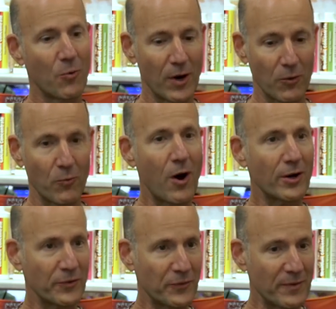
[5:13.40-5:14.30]
where
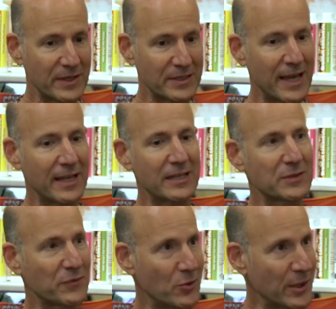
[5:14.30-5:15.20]
water from the tank
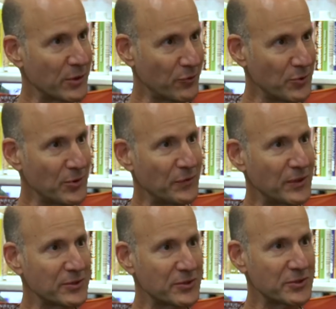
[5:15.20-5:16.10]
is flowing through the
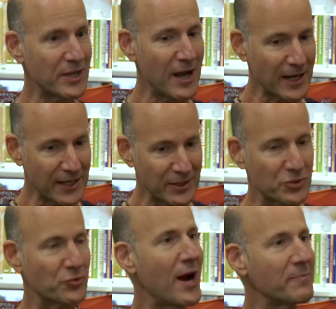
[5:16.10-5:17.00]
filter sock and the
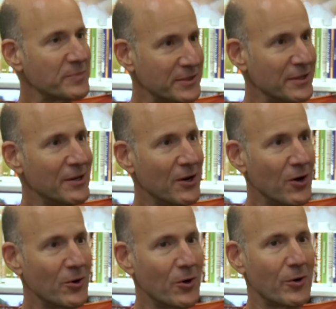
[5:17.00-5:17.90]
drops
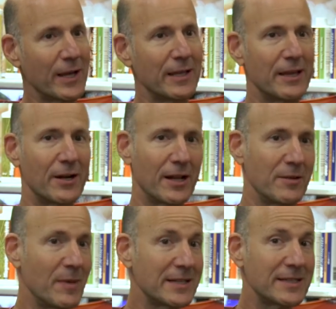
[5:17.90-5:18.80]
are going in there. Now
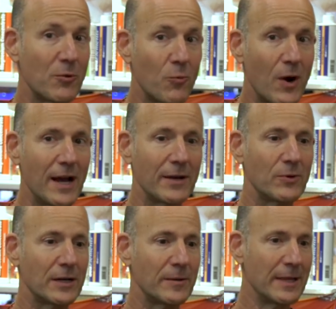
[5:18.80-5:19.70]
you might say, why?
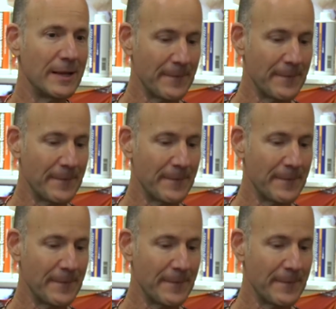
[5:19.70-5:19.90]
Well,